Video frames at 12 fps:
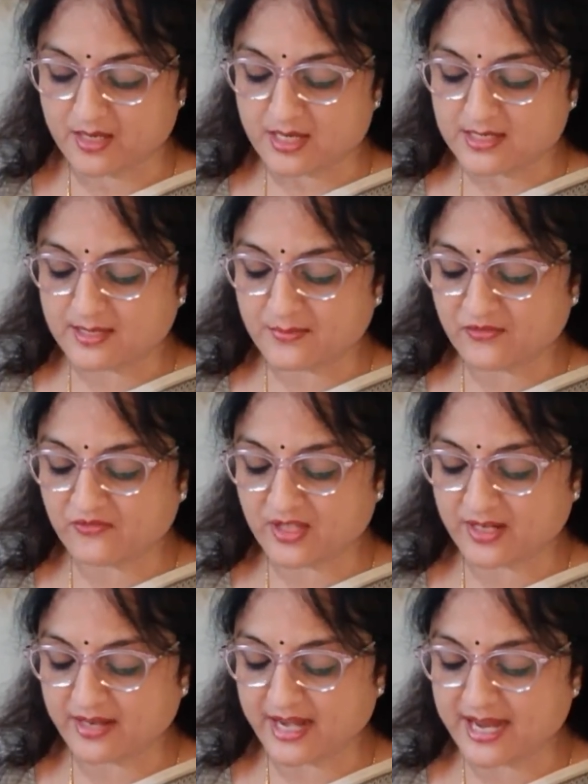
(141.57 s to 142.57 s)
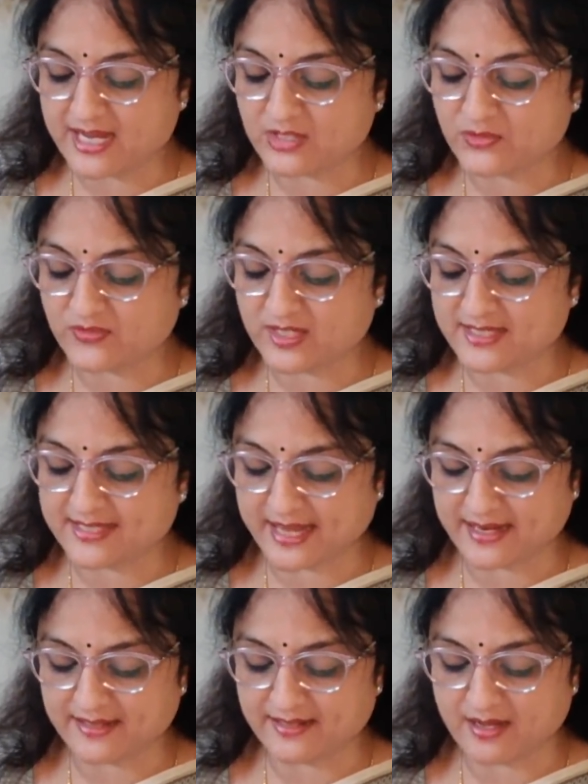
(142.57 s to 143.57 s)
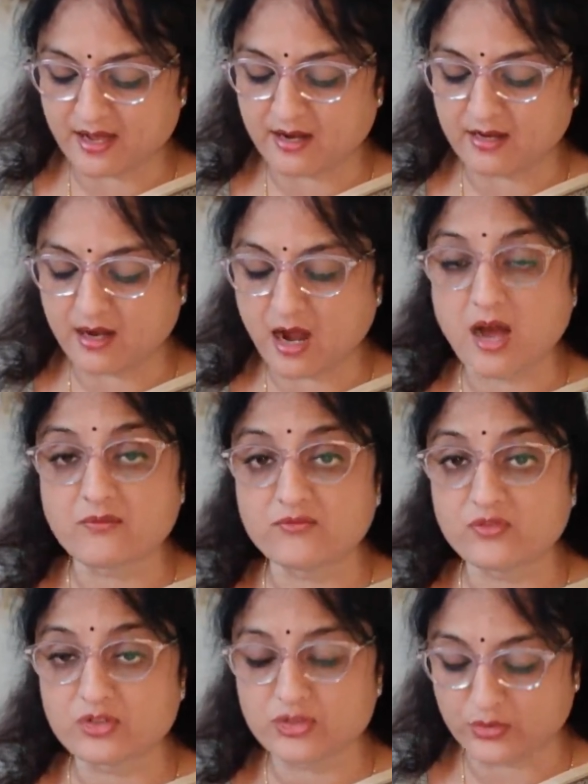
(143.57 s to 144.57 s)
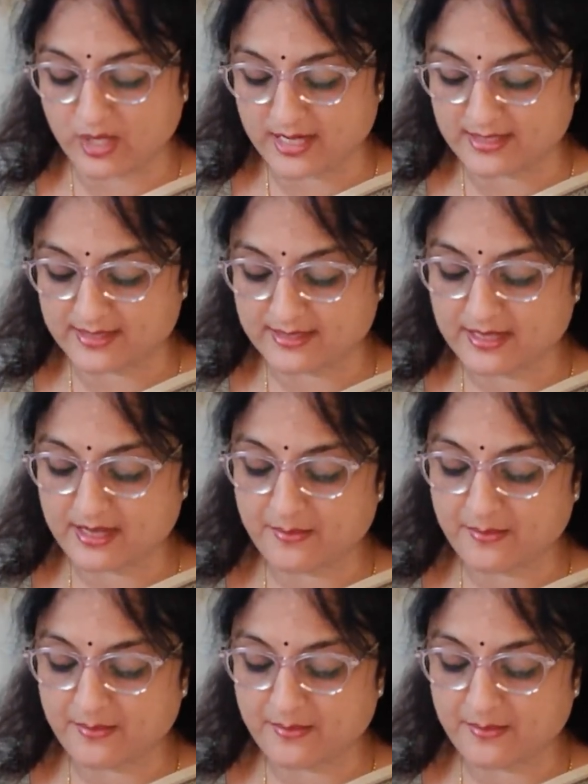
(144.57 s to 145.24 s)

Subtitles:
Some of the rays of the Sun are harmful to us,